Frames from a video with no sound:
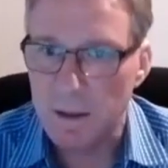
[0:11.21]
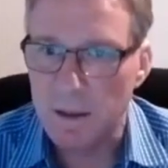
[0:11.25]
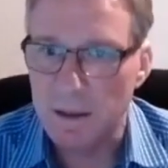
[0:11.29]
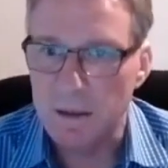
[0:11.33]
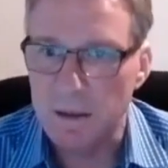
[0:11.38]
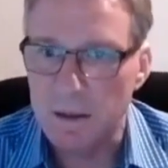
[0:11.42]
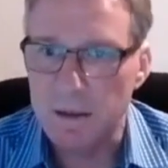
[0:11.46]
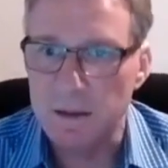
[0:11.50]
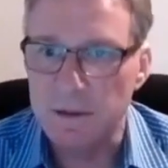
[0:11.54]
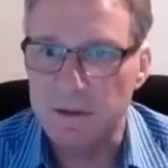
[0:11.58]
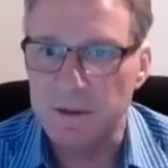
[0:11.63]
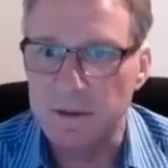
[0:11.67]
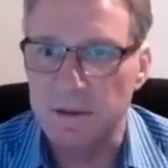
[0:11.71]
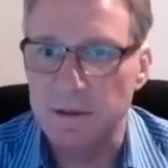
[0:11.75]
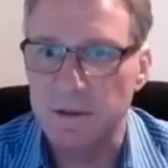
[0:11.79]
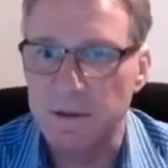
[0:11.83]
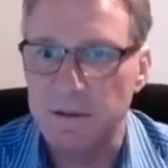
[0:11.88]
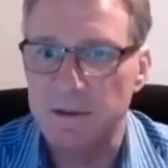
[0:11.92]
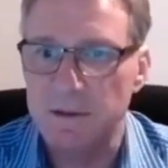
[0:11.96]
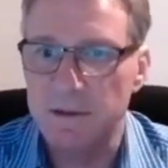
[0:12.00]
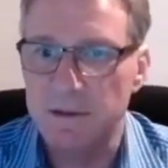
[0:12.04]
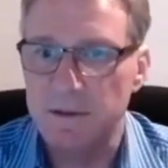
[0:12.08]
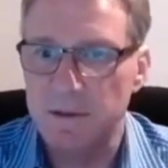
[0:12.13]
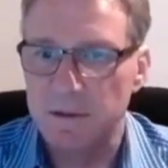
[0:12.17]
This
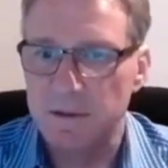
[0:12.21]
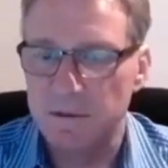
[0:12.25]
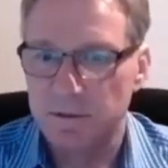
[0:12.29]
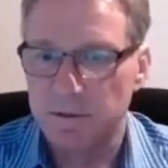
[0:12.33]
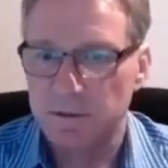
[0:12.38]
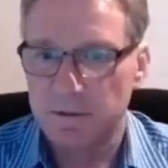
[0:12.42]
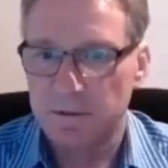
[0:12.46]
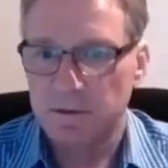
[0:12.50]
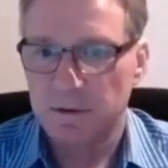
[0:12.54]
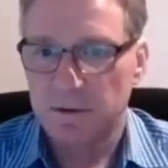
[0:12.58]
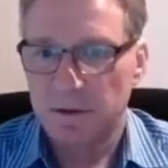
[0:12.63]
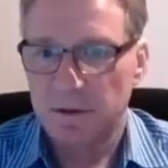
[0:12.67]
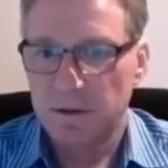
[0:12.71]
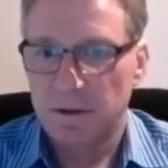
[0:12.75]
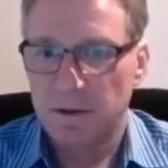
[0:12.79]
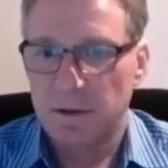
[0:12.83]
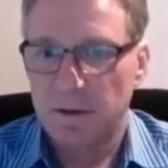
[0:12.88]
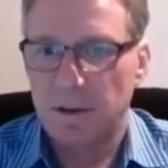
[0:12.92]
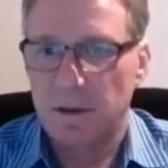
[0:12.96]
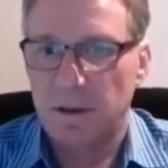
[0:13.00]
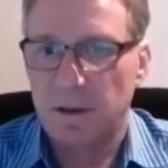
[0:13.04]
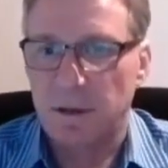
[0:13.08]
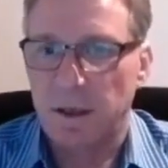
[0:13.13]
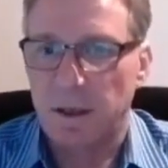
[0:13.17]
is
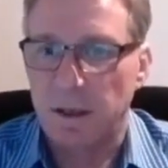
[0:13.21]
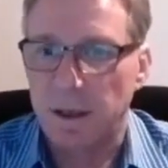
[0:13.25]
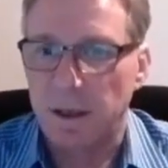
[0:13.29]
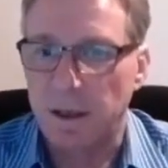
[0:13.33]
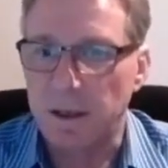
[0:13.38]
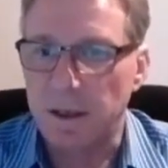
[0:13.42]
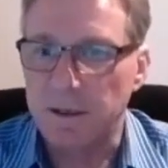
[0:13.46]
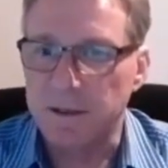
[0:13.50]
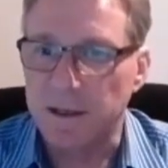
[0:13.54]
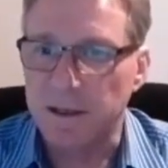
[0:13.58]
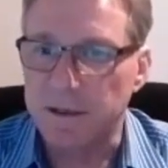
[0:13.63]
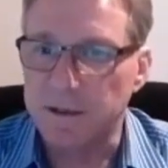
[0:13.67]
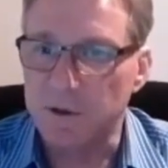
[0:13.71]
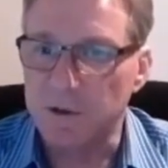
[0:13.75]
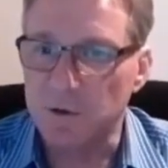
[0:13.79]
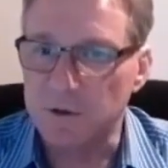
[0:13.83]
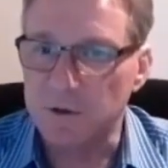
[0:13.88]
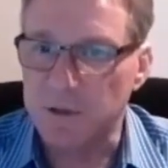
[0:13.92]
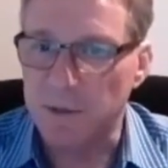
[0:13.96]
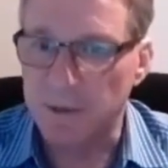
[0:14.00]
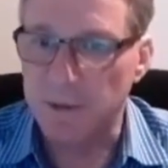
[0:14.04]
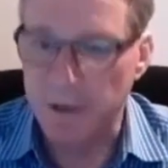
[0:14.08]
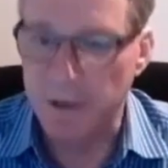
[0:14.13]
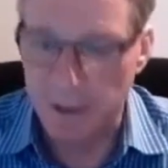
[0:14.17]
a technical
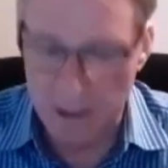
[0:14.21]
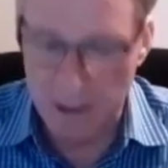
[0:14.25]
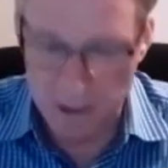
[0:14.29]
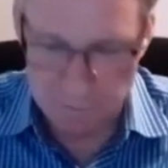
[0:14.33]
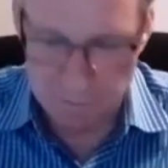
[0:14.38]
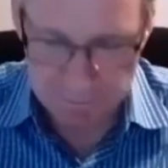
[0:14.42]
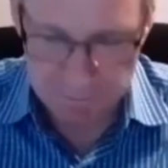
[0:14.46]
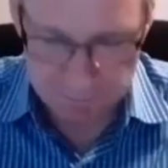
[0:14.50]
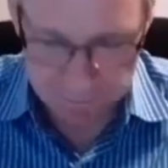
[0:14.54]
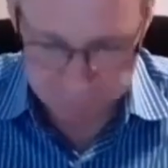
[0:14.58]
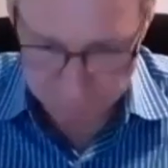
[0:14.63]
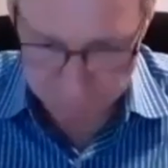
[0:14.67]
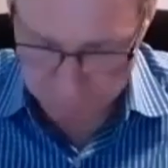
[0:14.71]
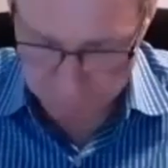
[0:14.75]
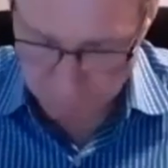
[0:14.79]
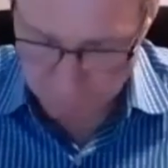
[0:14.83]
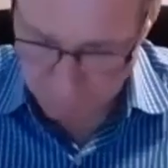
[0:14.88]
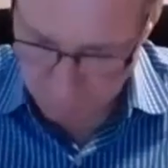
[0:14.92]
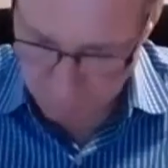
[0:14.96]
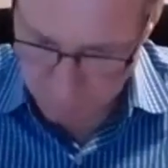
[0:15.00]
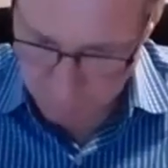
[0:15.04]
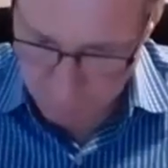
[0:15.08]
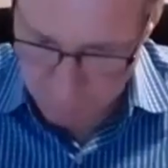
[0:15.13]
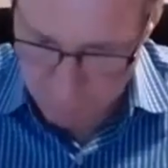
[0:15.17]
seminar
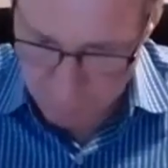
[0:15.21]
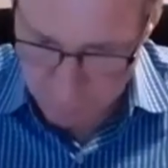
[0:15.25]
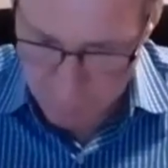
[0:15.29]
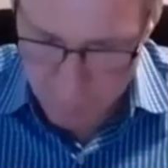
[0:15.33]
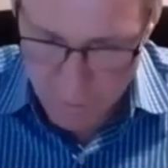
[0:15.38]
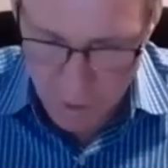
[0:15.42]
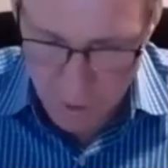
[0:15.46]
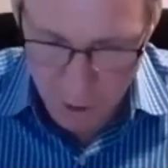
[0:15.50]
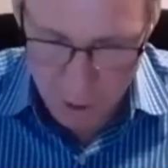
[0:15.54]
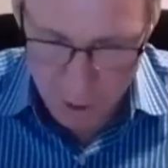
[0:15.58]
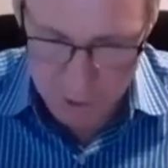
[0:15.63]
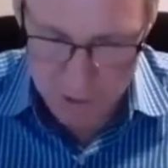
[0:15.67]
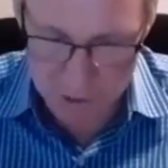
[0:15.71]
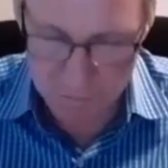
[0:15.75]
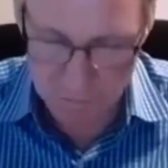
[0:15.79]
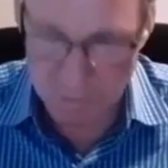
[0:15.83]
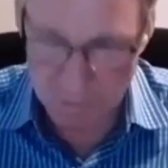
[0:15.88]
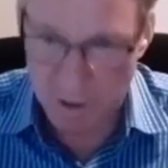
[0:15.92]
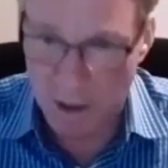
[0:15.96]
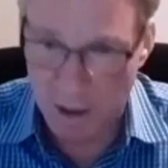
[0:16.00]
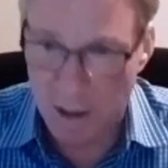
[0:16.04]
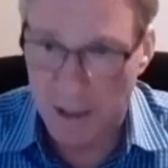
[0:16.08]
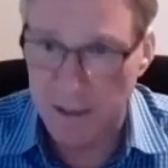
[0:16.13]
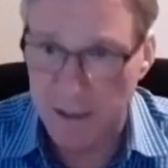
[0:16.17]
hosted
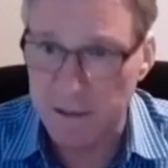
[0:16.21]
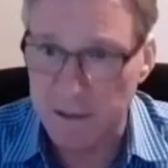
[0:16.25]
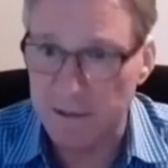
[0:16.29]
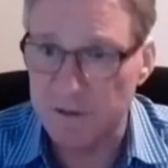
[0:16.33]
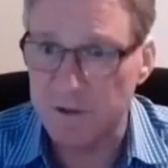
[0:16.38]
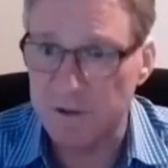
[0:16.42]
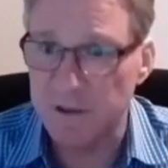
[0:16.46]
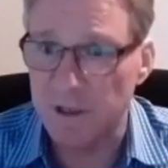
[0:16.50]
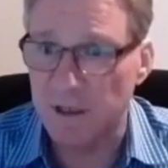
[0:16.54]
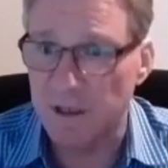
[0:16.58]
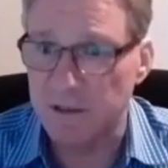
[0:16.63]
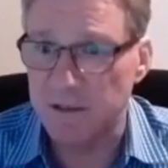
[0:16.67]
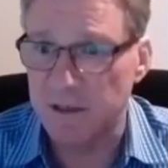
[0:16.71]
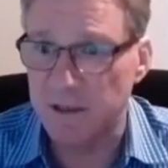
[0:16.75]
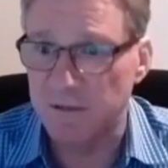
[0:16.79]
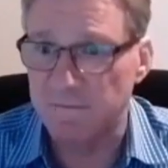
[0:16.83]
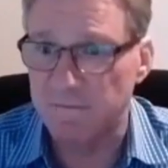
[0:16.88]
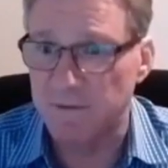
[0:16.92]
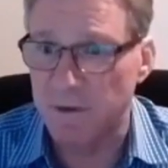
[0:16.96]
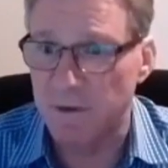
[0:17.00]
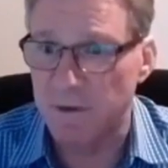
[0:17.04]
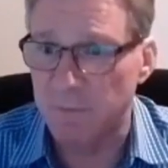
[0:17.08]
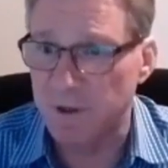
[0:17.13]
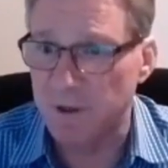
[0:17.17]
by GIZ
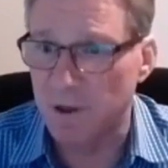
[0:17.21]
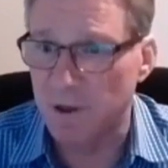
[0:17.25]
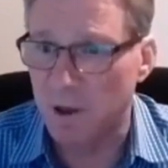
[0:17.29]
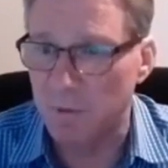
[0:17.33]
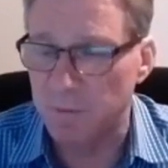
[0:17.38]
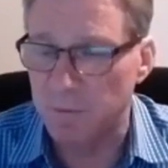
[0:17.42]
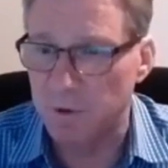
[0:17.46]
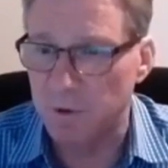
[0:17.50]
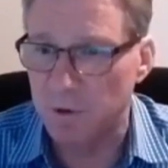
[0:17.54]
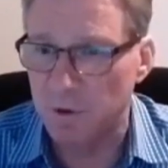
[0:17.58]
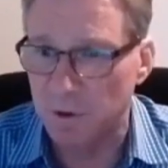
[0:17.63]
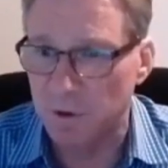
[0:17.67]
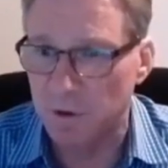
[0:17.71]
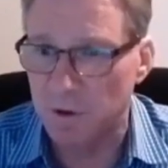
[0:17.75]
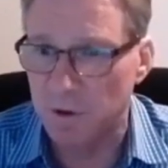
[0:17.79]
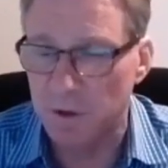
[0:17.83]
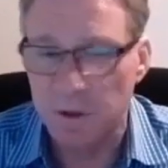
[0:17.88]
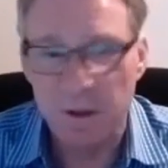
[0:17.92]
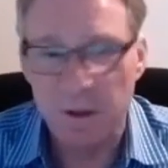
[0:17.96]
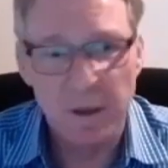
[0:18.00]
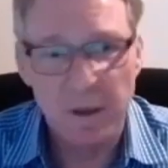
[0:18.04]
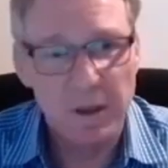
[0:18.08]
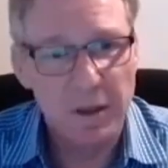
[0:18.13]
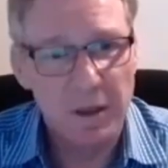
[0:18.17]
Fabric. I'm your
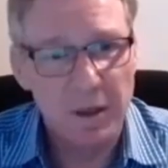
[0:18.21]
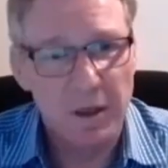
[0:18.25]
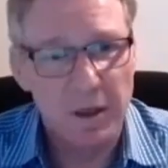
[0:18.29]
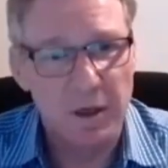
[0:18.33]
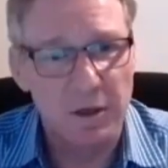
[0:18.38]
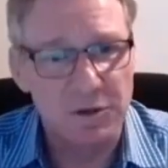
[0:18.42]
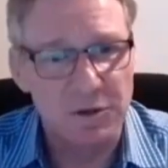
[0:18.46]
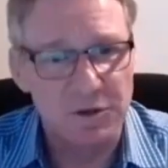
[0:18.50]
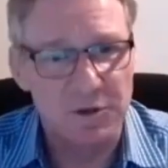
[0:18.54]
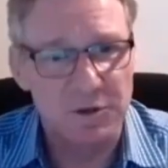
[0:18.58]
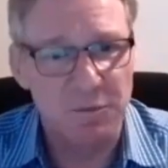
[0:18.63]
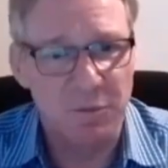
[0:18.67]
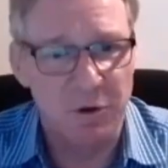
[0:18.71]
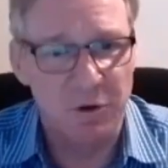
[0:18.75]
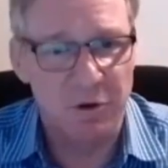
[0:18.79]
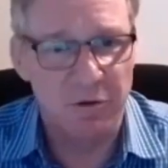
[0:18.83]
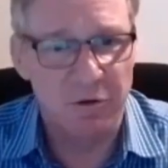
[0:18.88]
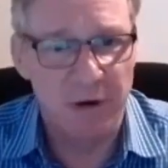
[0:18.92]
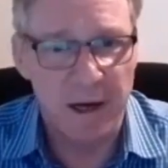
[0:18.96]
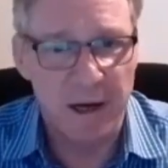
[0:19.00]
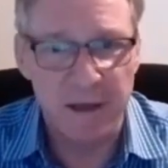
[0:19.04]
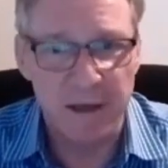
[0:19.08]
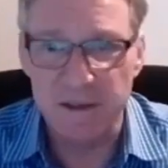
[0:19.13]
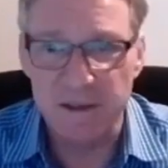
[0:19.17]
host and
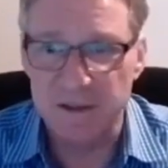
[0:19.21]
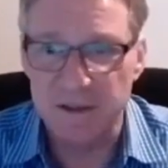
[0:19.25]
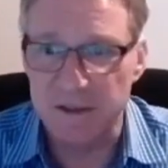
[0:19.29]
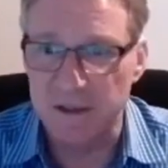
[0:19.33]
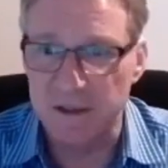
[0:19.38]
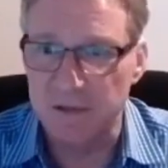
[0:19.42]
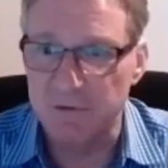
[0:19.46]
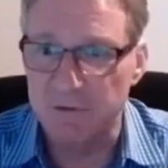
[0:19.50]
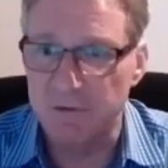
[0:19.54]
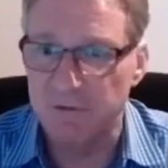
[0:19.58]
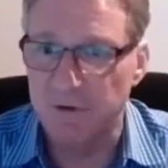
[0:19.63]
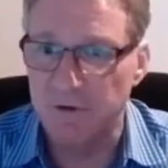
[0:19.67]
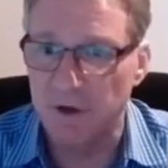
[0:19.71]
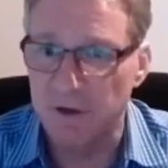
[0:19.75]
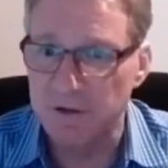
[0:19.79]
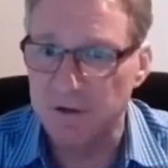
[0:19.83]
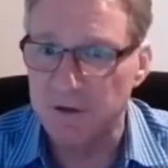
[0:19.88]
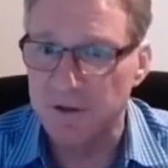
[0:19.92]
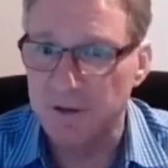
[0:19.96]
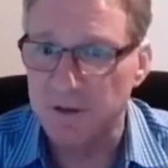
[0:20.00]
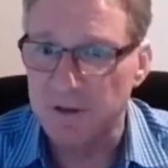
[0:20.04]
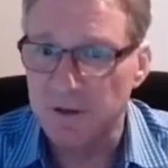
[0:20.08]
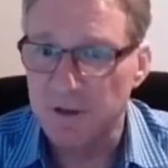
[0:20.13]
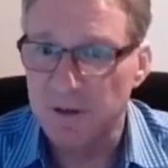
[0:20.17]
moderator, Stephen
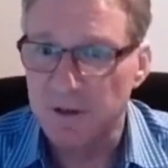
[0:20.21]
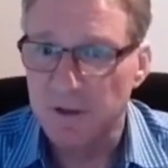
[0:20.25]
Frost.